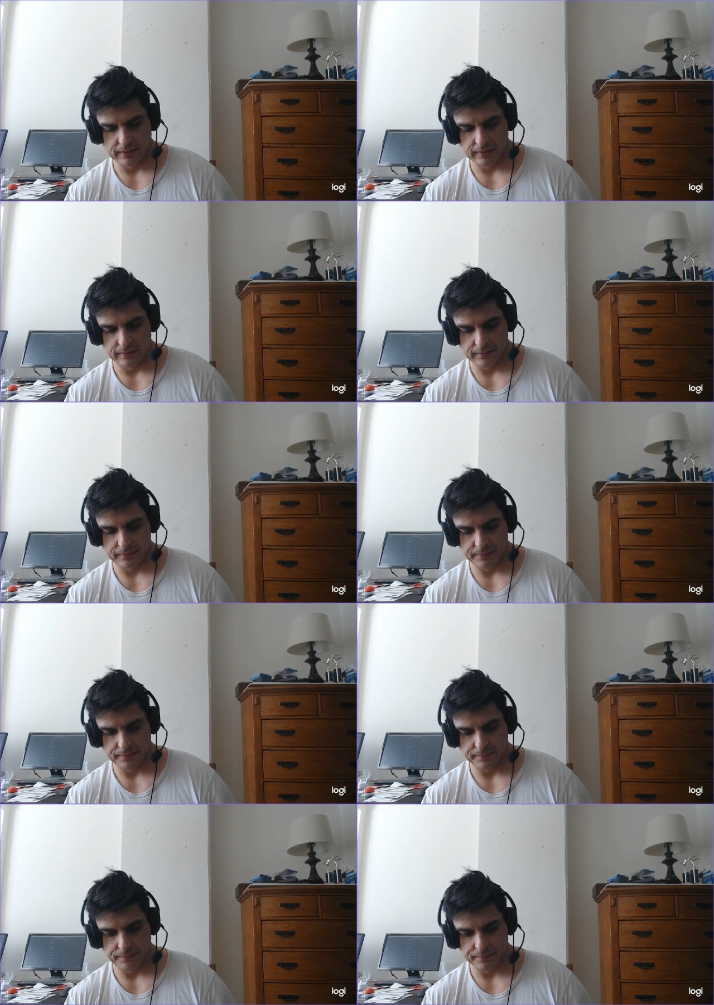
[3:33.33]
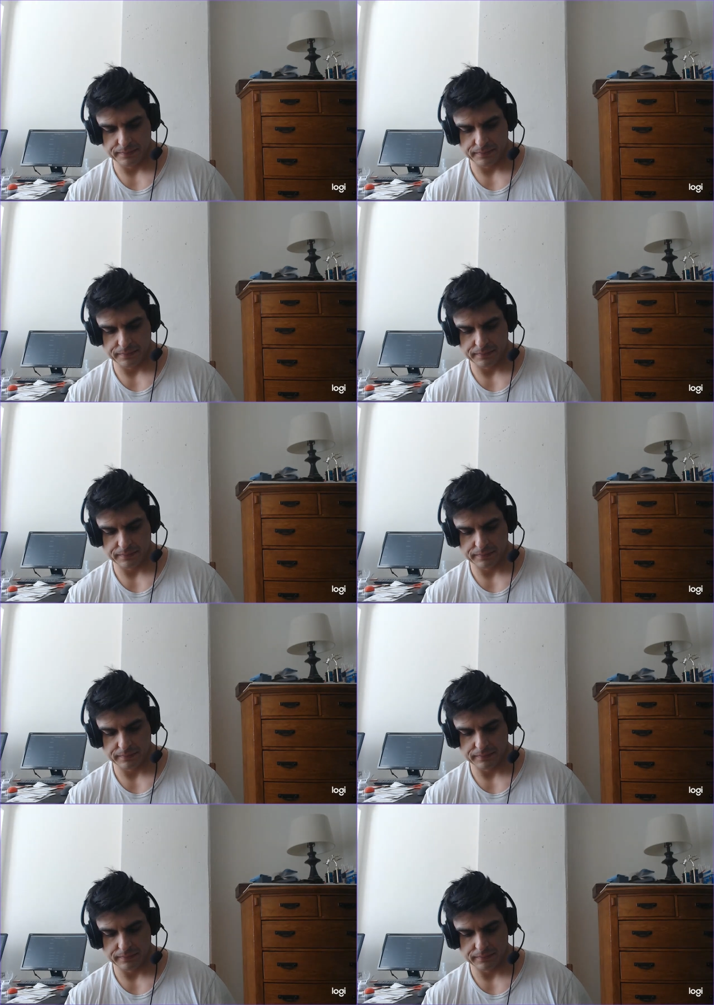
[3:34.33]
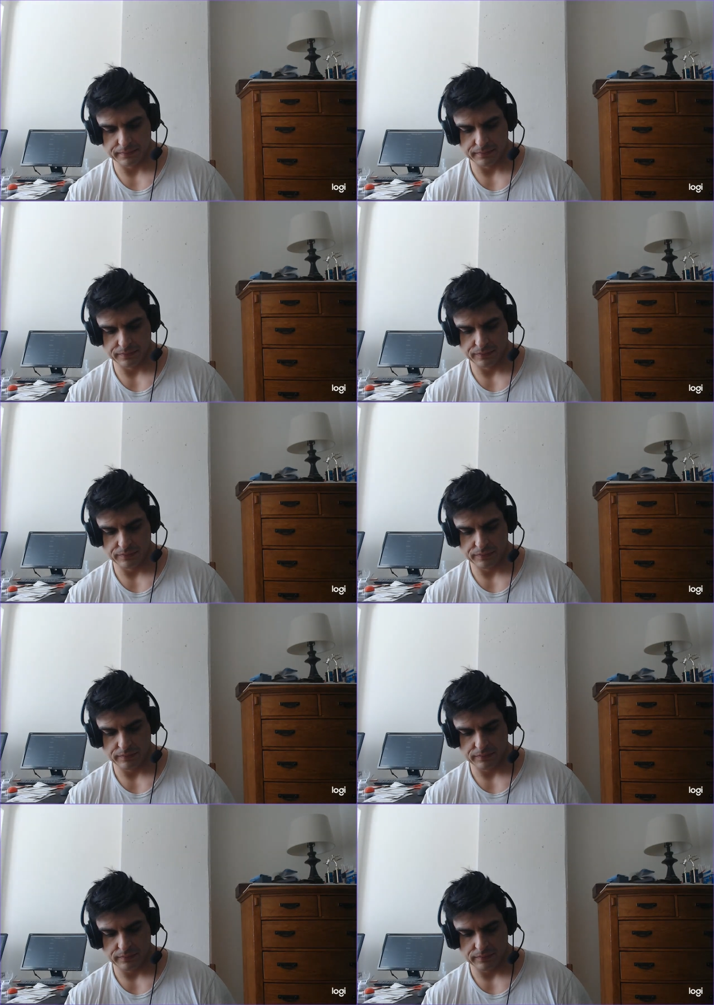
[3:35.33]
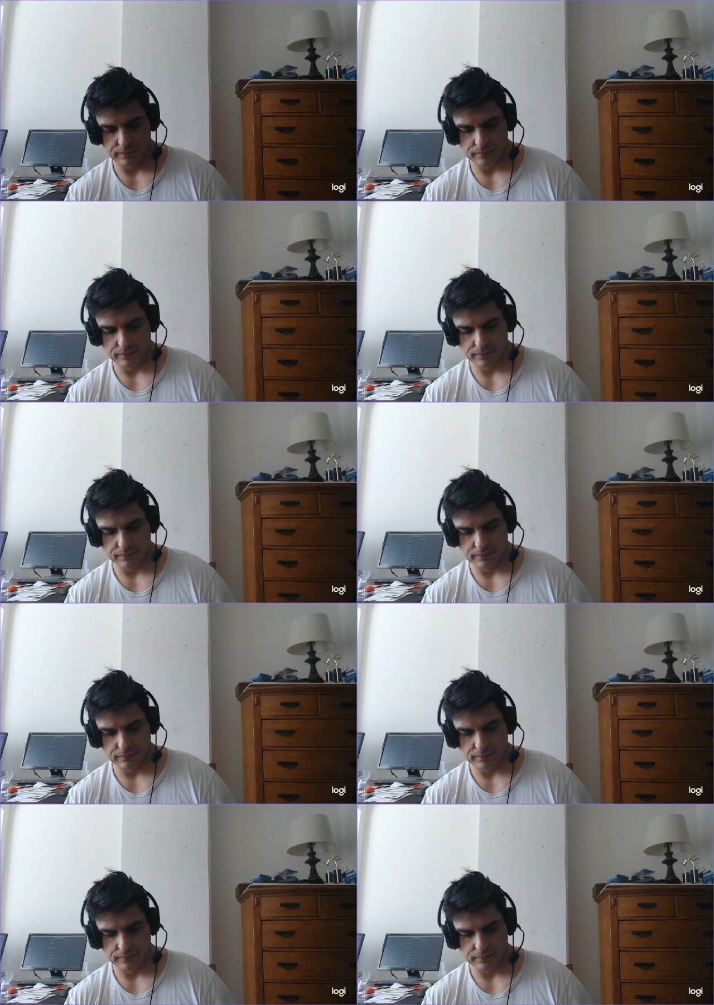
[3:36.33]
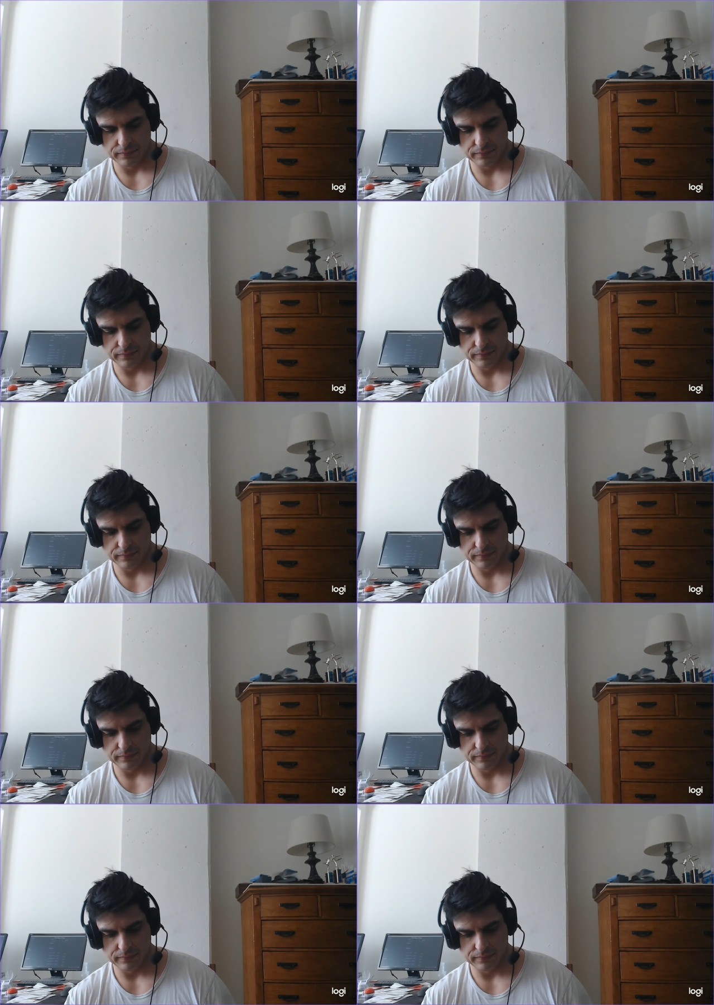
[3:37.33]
(no one is talking)